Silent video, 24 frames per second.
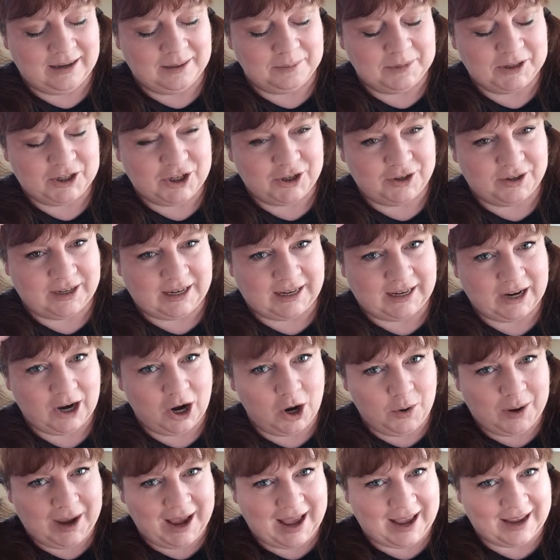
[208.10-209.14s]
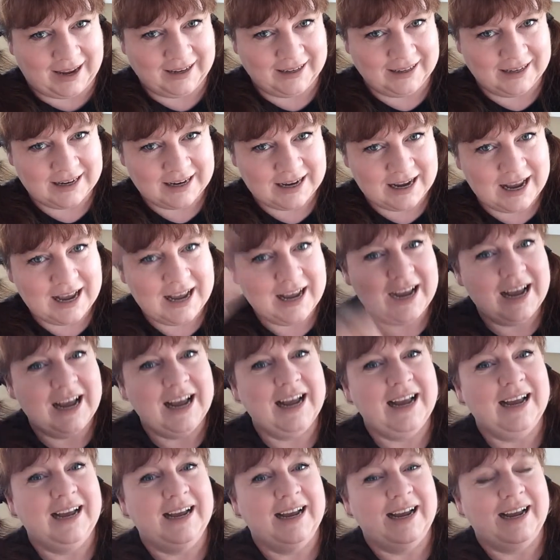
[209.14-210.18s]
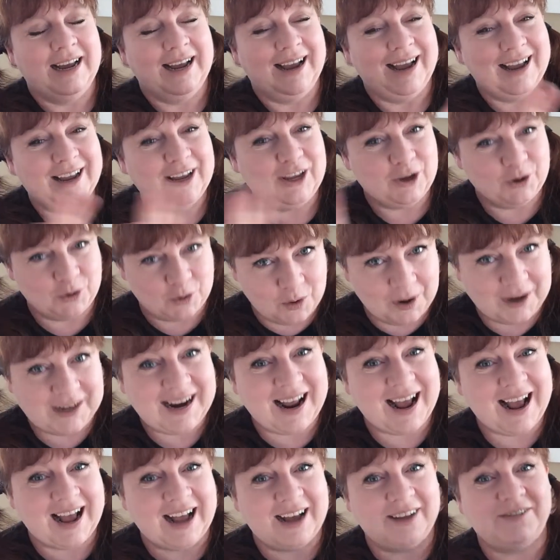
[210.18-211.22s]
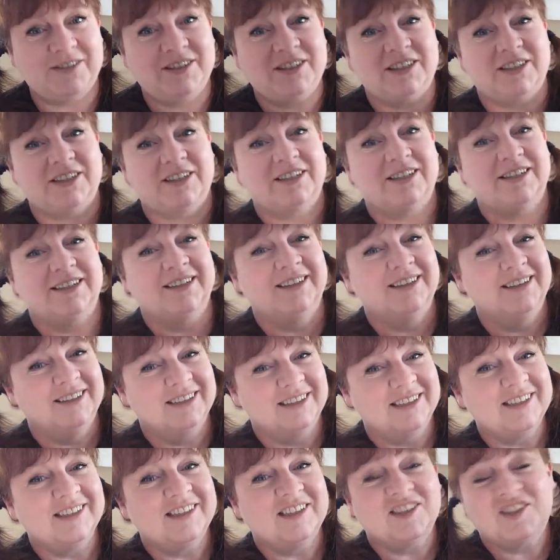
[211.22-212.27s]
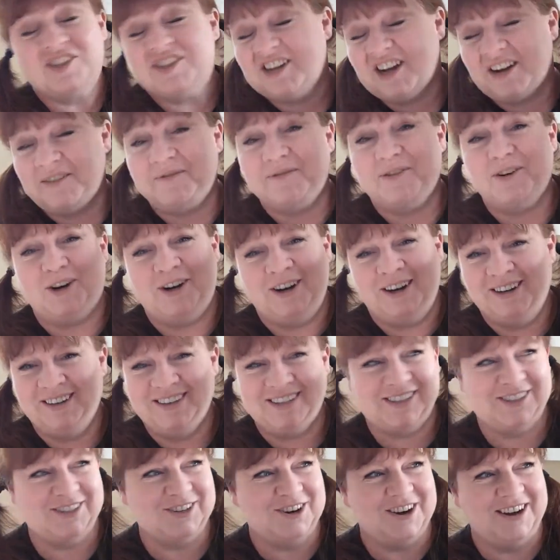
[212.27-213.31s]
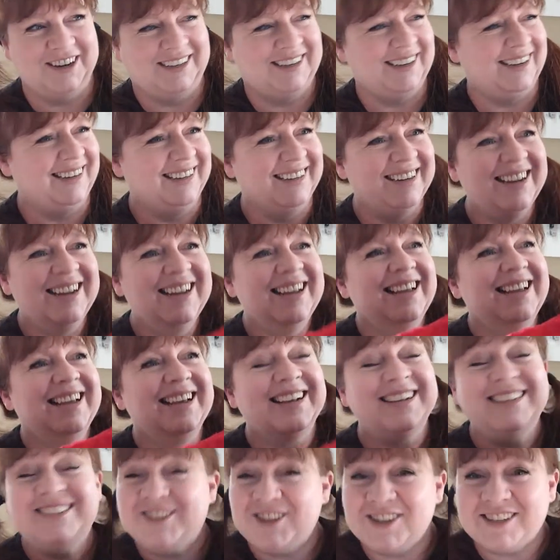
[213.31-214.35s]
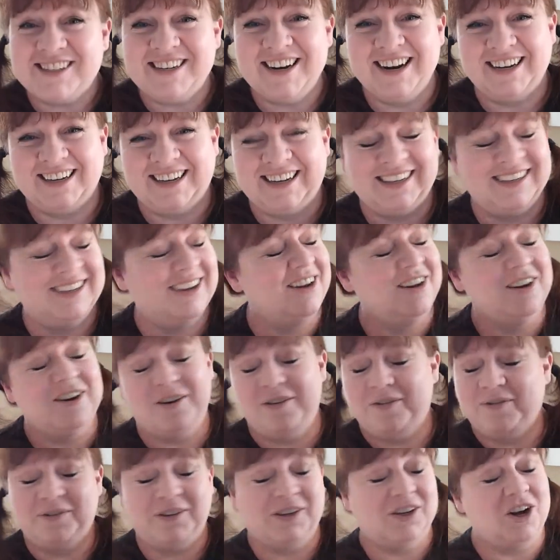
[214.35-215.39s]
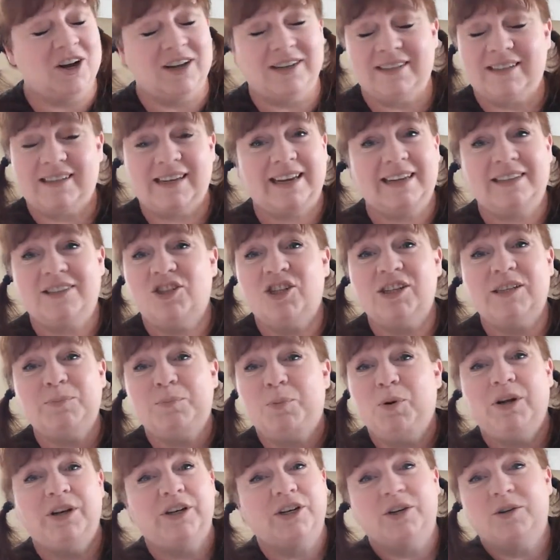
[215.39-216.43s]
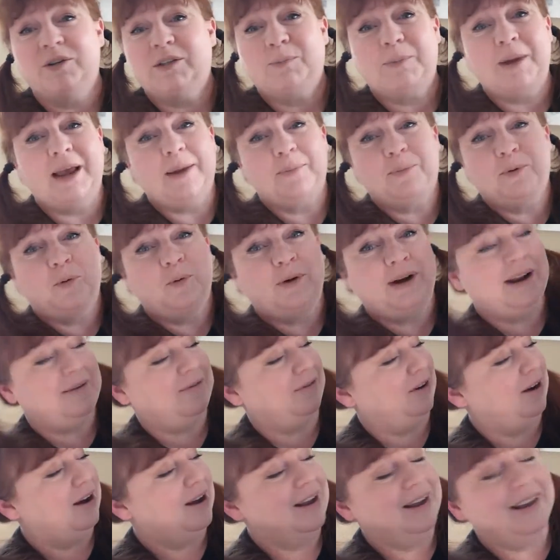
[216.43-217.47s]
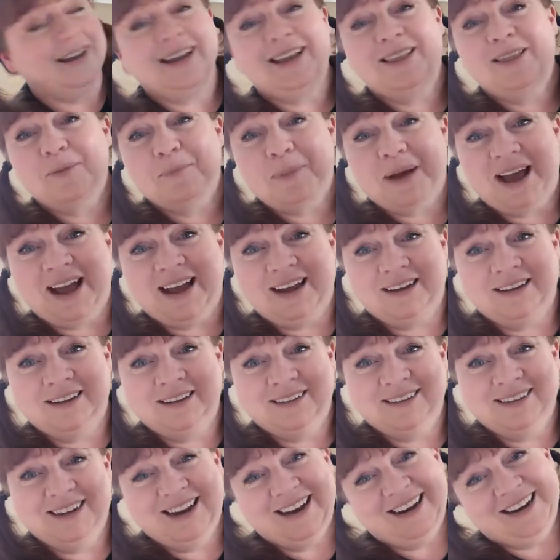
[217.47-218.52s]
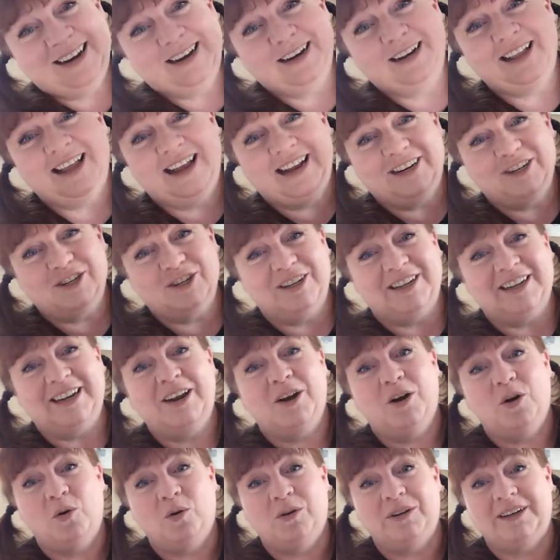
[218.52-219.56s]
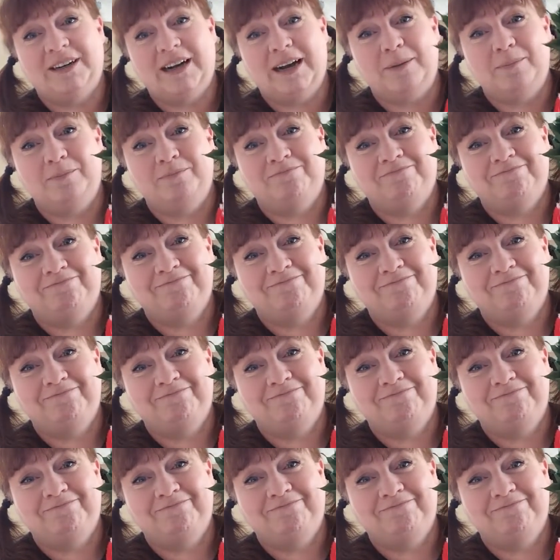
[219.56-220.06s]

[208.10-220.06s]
Maturity. Okay. You're going to have to stuff your stocking. It's just not, oh, for God's sakes, just put newspaper, whatever, in the back and it'll actually hold it up.